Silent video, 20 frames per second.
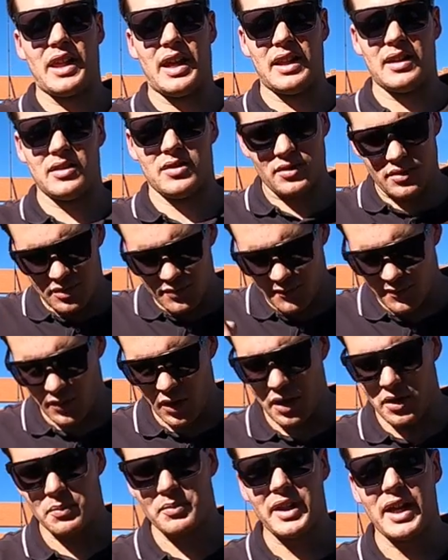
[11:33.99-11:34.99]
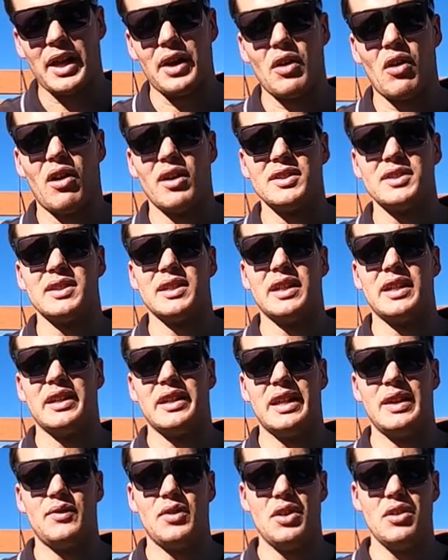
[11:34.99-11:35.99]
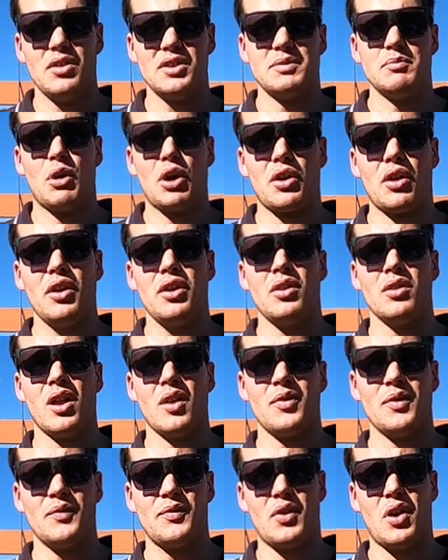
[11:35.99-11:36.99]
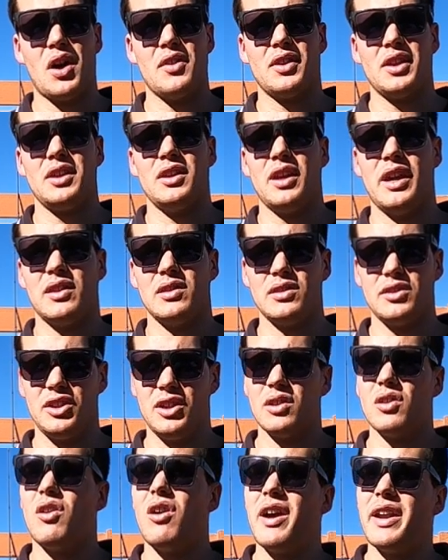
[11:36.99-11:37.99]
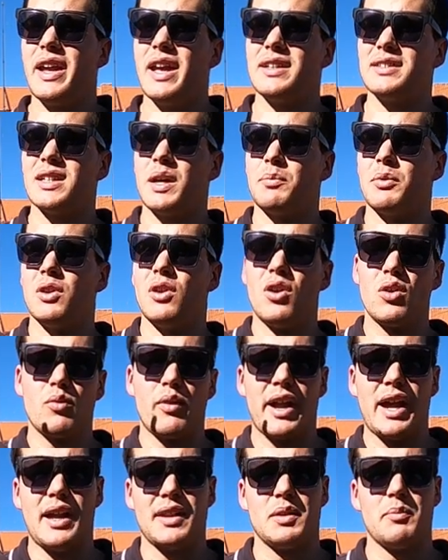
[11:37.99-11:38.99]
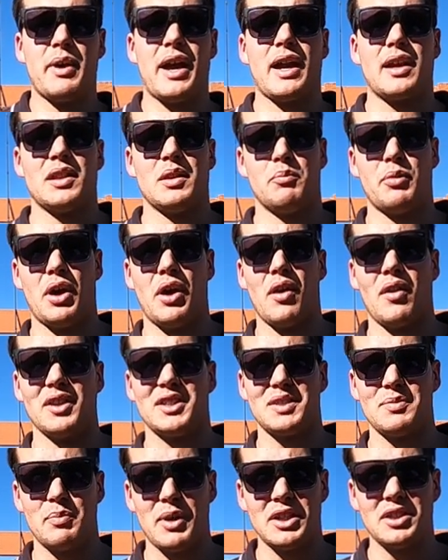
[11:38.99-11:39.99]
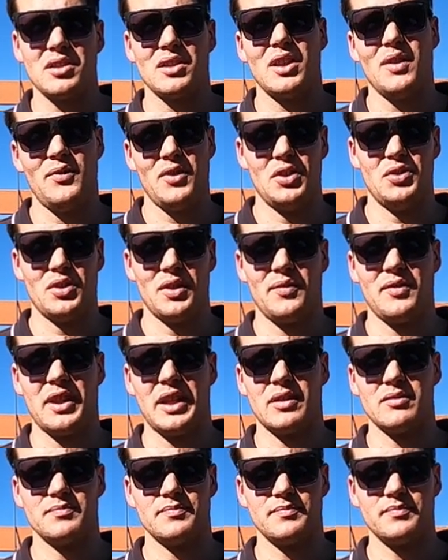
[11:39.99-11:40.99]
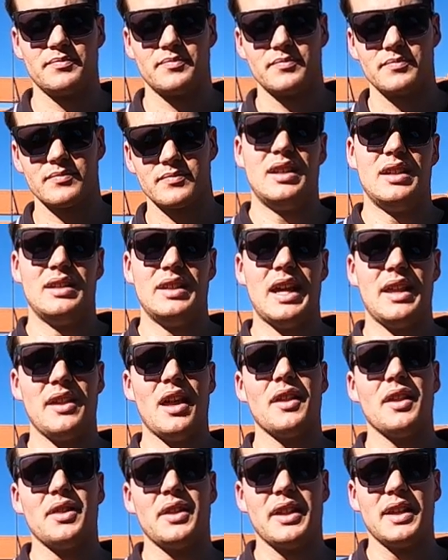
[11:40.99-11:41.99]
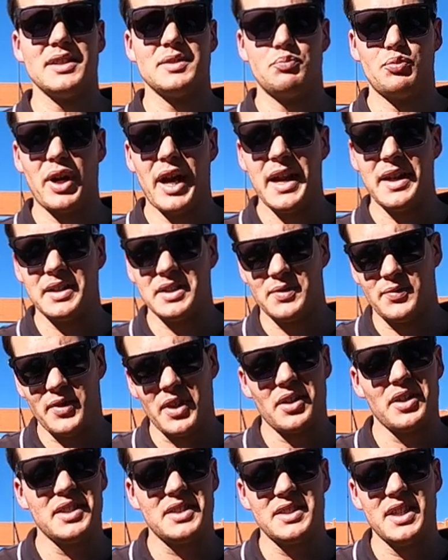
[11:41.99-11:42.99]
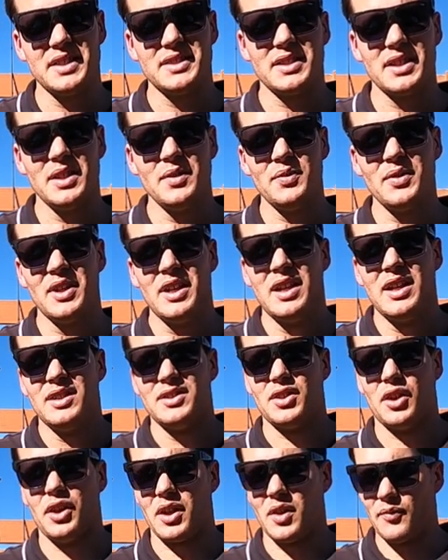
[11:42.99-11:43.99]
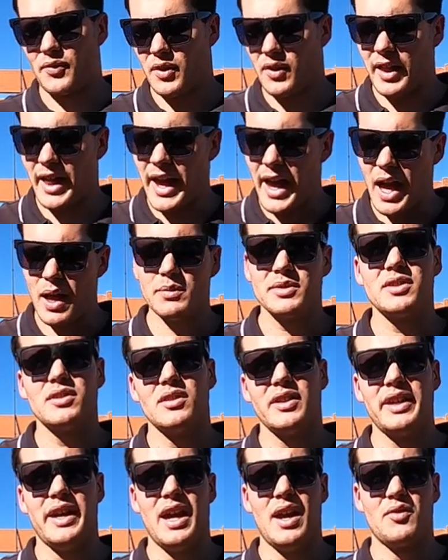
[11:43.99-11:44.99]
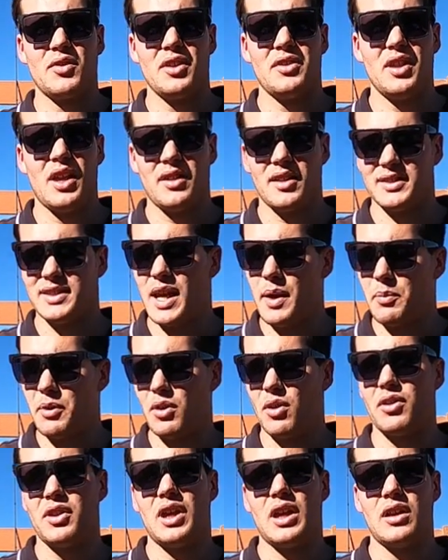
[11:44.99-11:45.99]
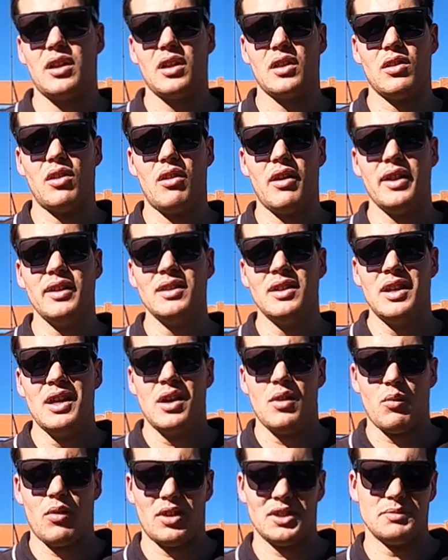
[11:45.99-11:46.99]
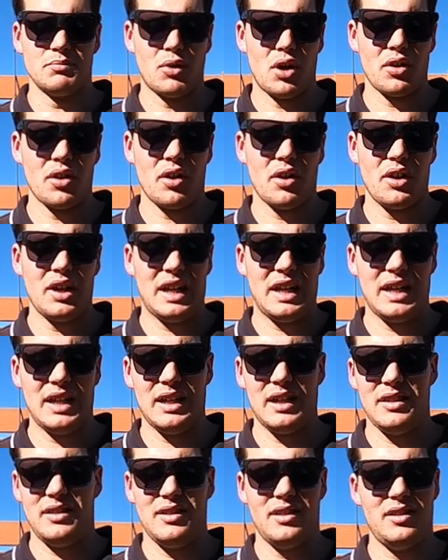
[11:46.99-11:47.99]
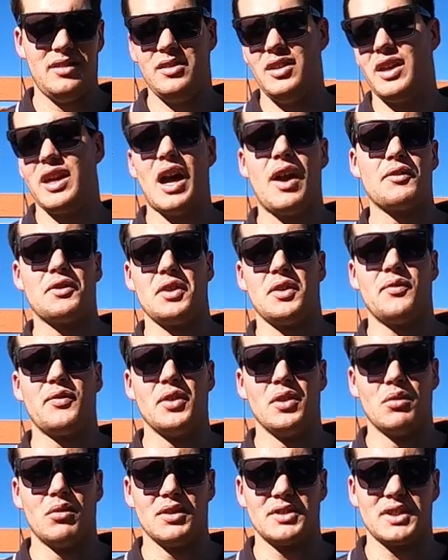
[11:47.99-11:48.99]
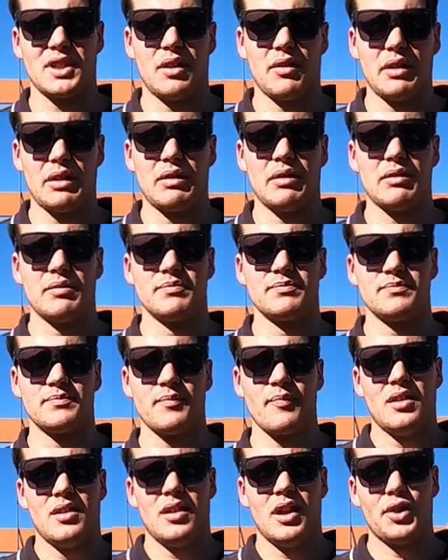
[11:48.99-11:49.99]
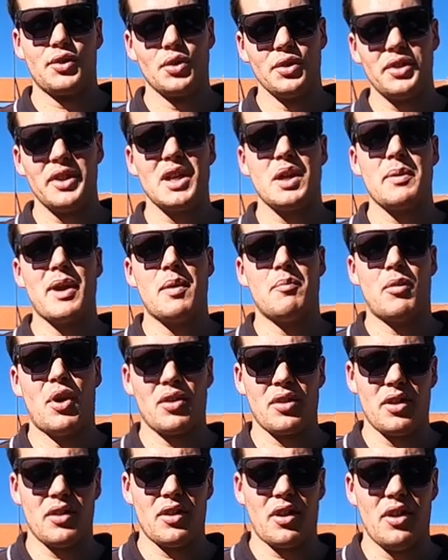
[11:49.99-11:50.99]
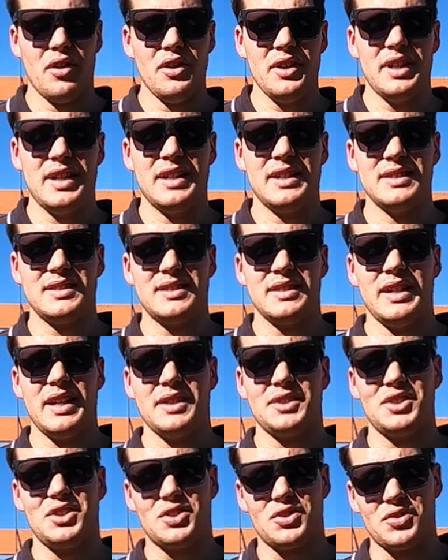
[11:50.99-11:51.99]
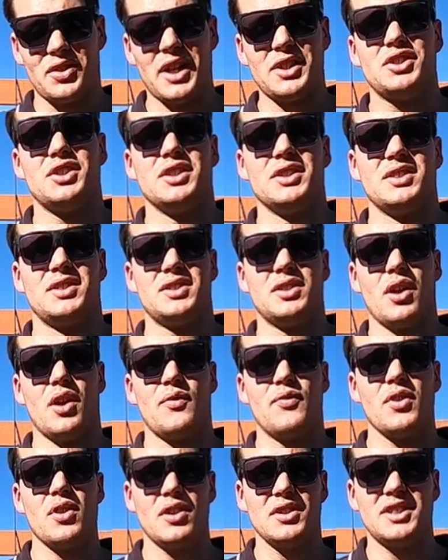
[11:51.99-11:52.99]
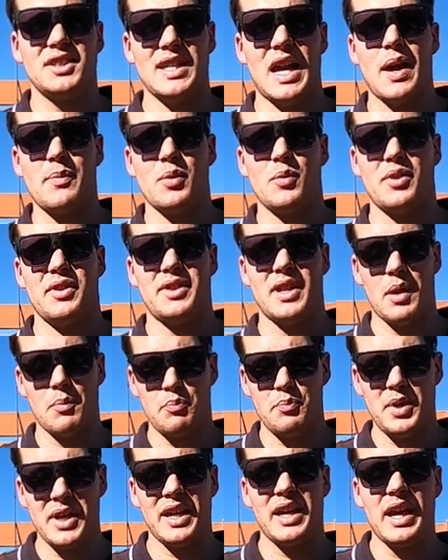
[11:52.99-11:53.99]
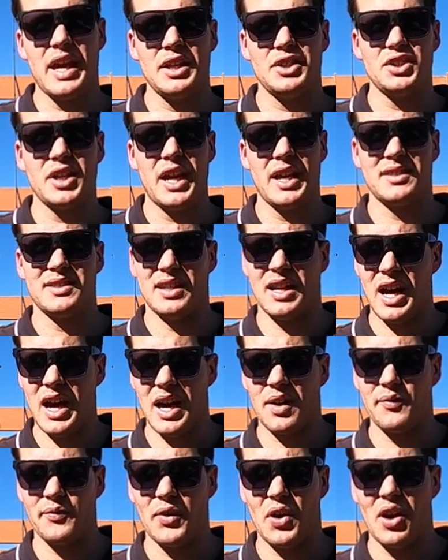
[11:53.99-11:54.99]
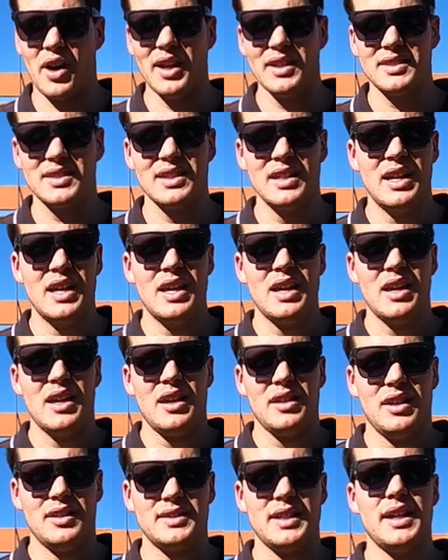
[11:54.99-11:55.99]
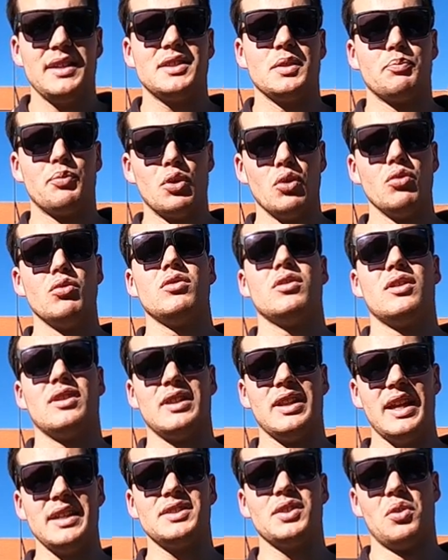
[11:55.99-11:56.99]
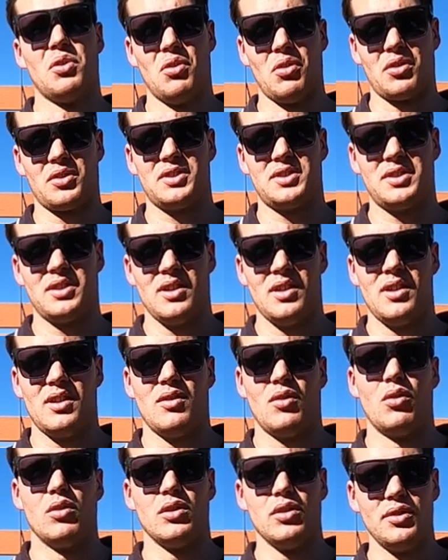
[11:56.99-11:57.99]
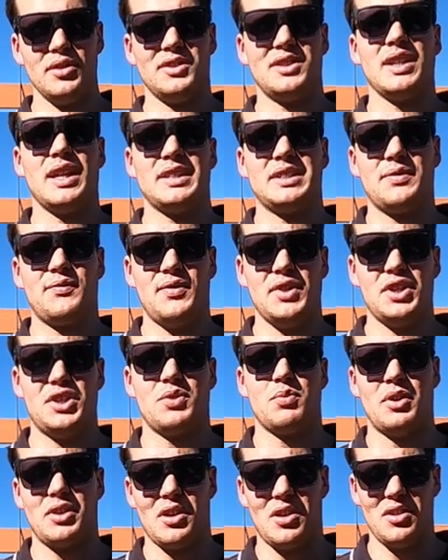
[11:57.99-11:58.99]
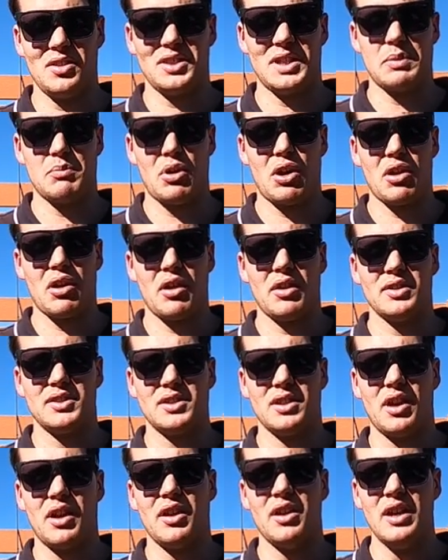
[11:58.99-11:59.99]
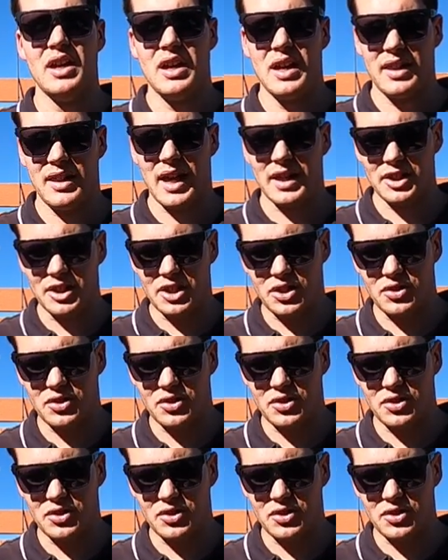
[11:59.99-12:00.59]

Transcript: and float them down nicely. If you use mono, you'll often find that your line ends up a long way out the back of the boat, especially if you're drifting. Now, the other thing is braid is very sensitive, so you can feel absolutely everything that's happening on the end of your line, whereas mono, you can't really feel what's going on. A good thing about mono though is it stretches. So for those snapper with their big head shakes and hard fights, you tend to pull less hooks or lose less fish when you're using mono. So that